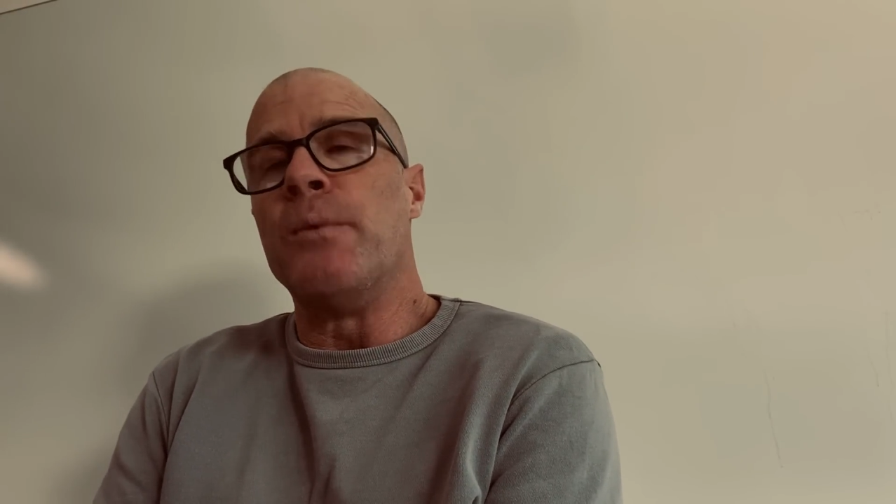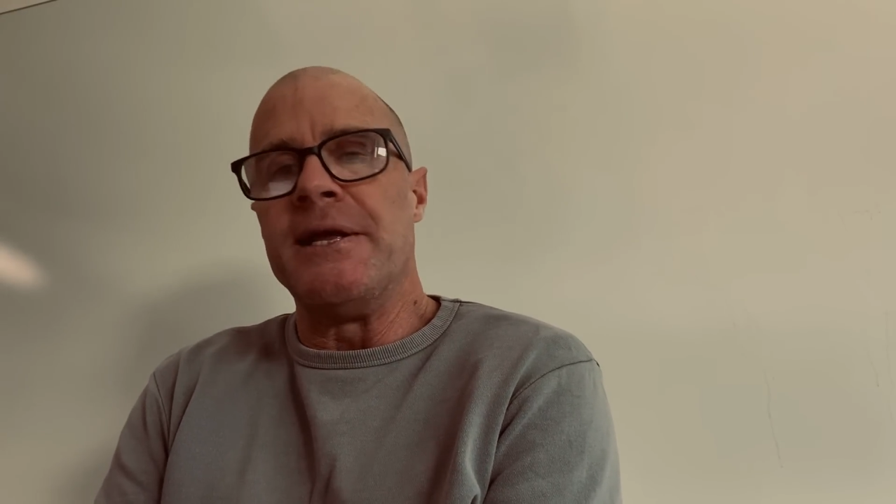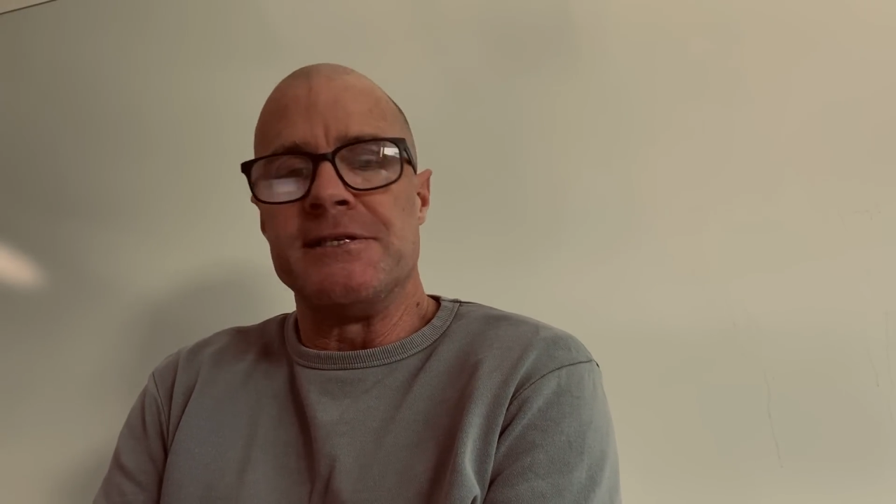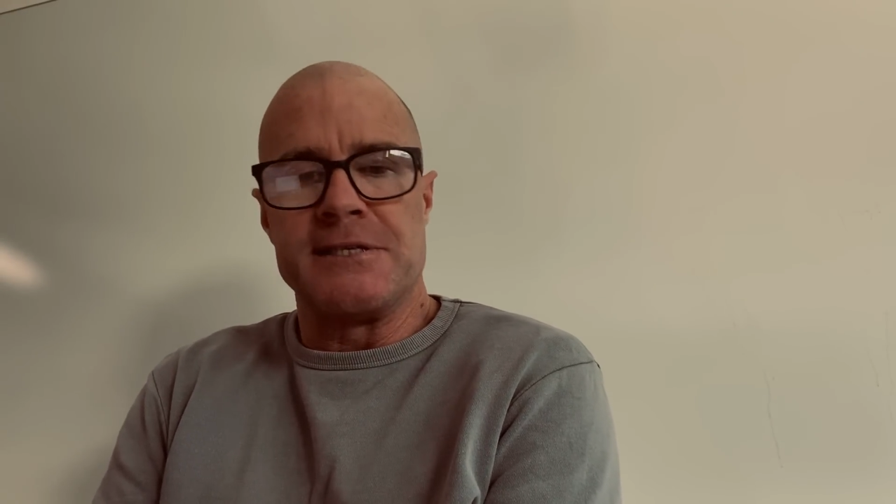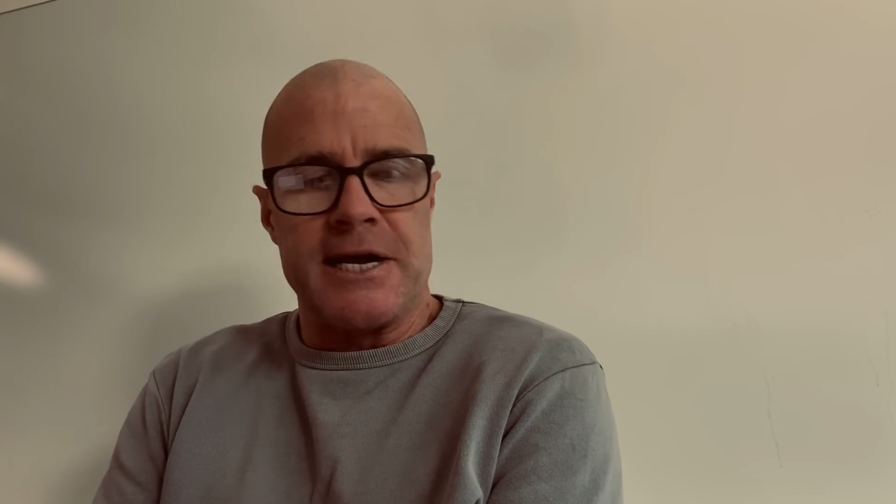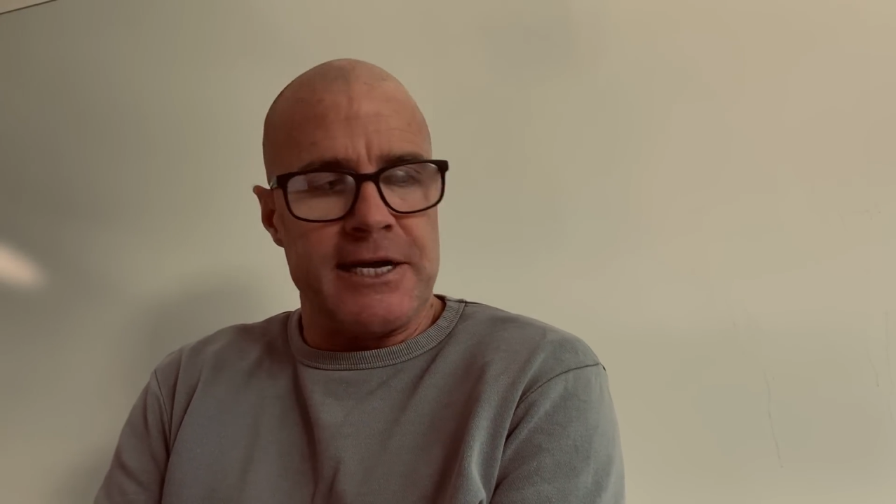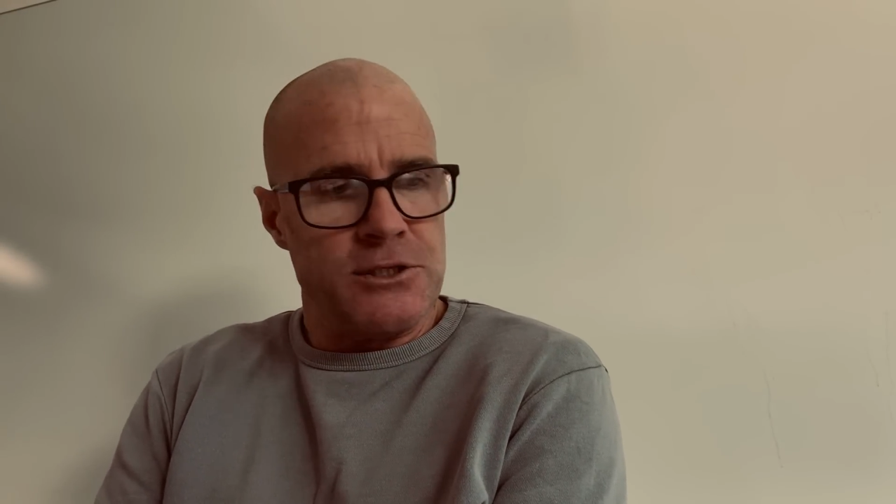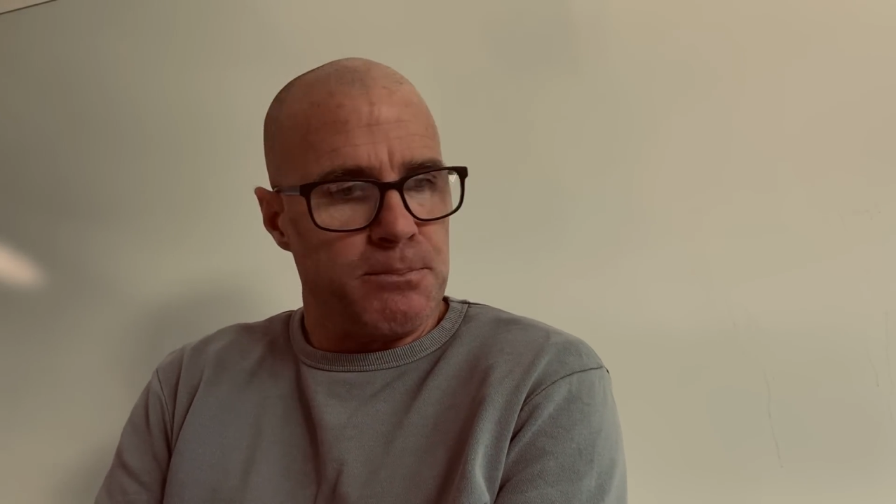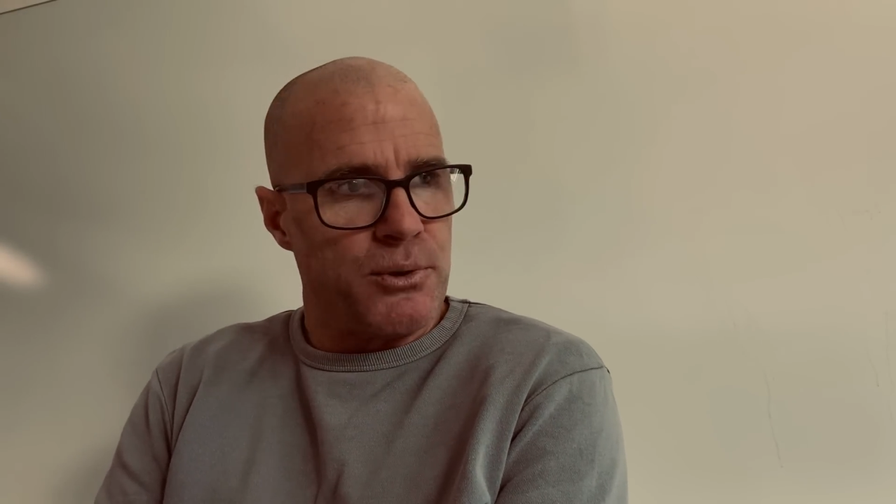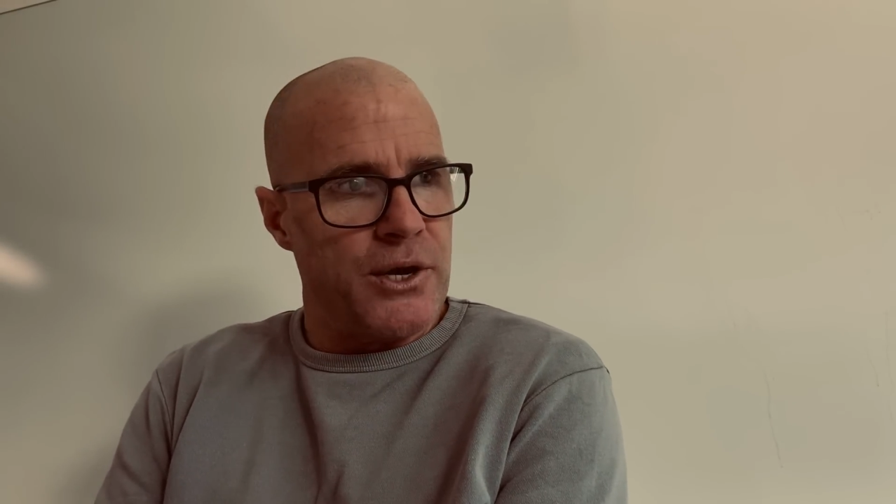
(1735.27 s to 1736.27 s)
Wednesday
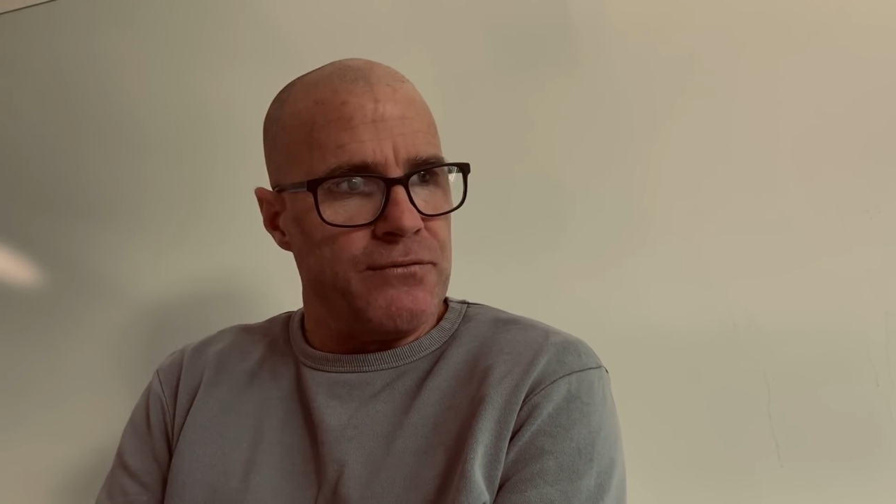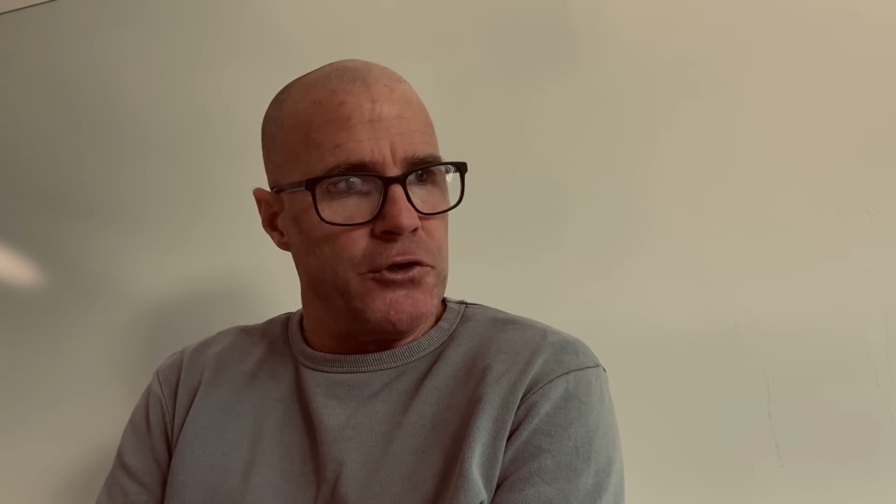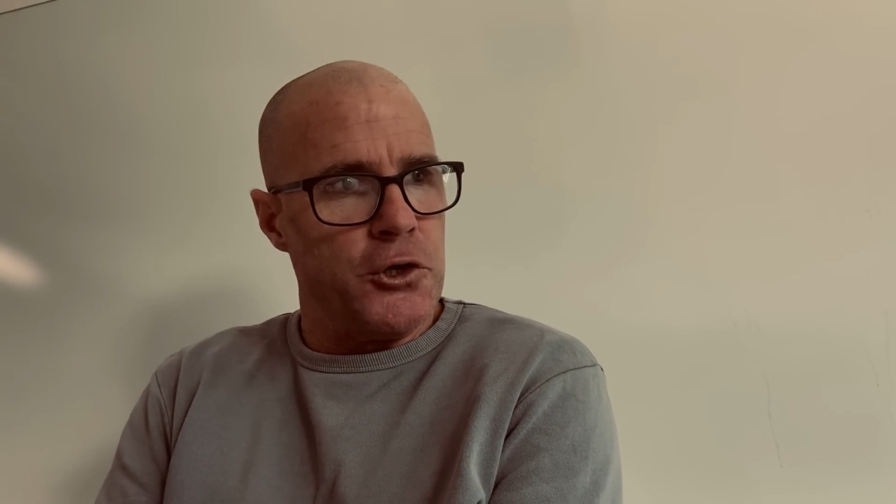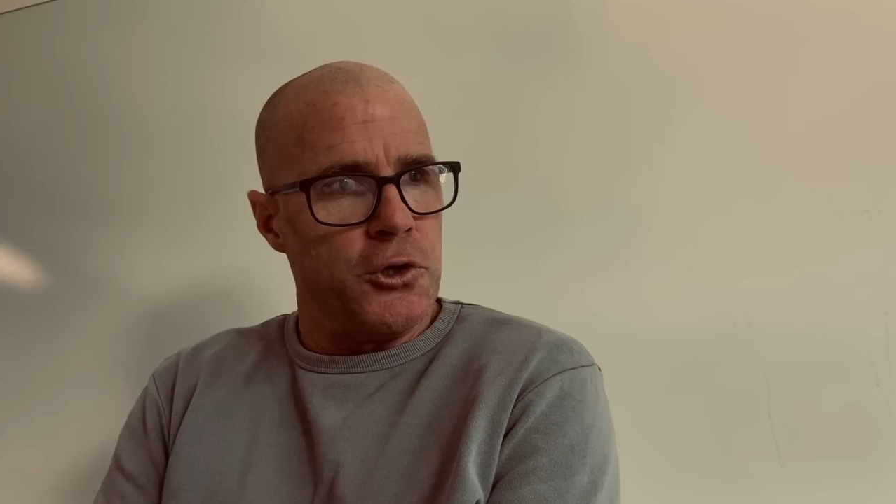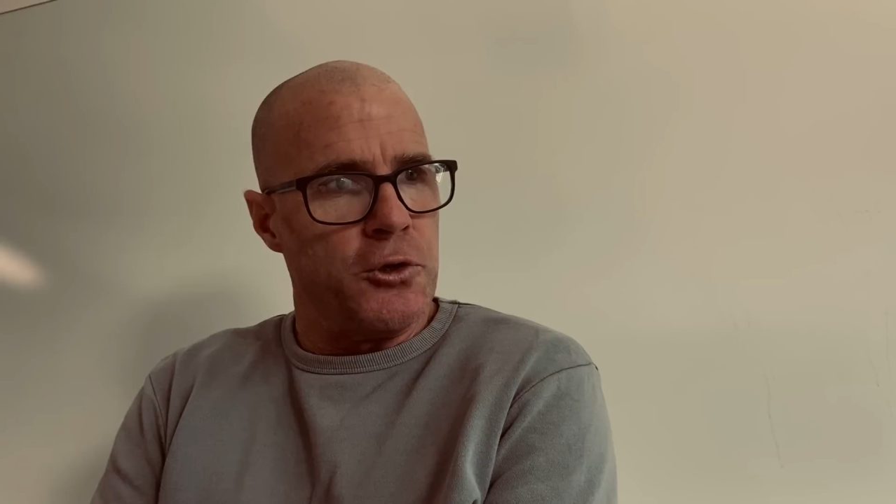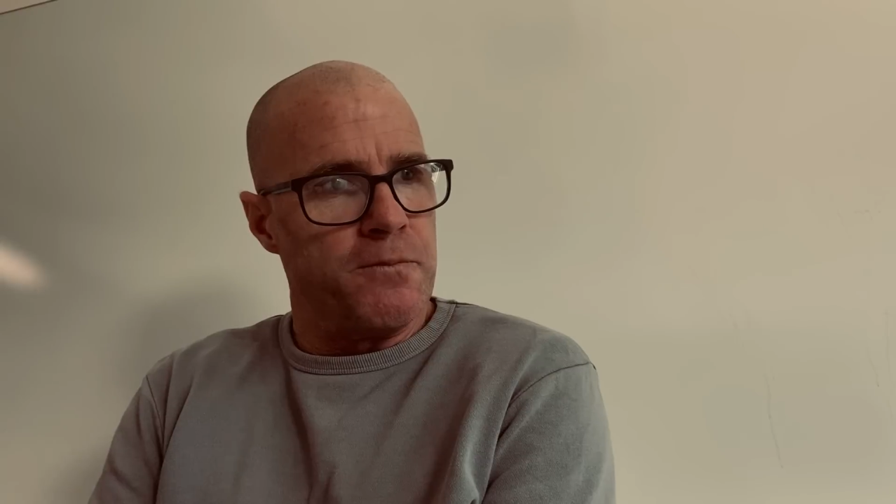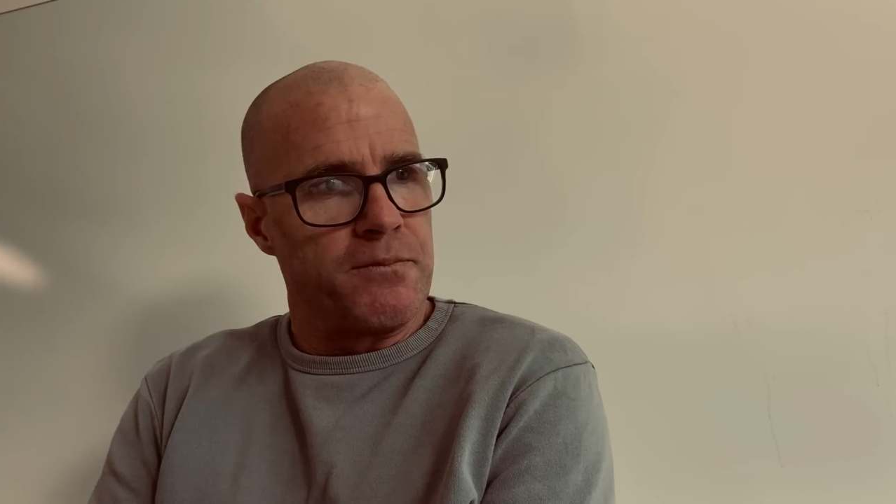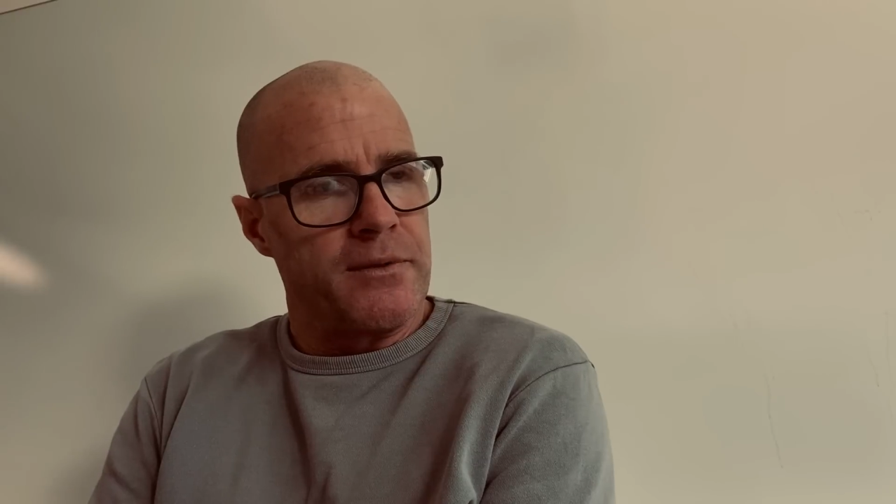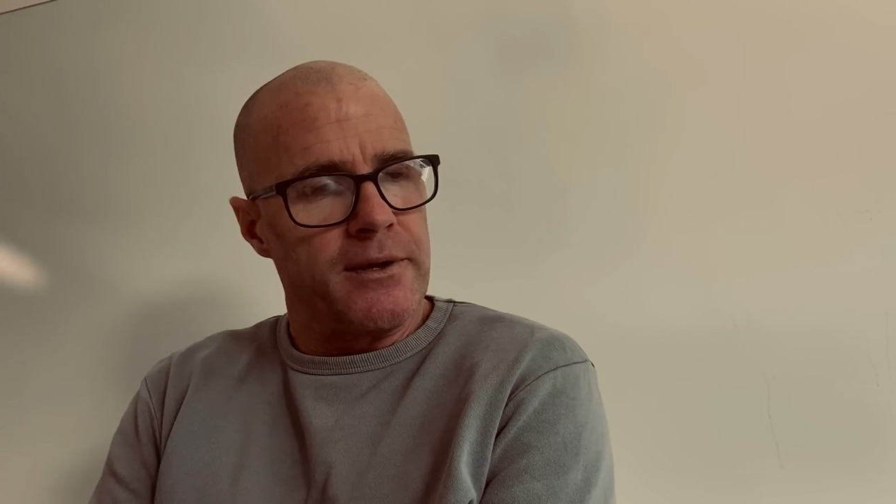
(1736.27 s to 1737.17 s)
to preview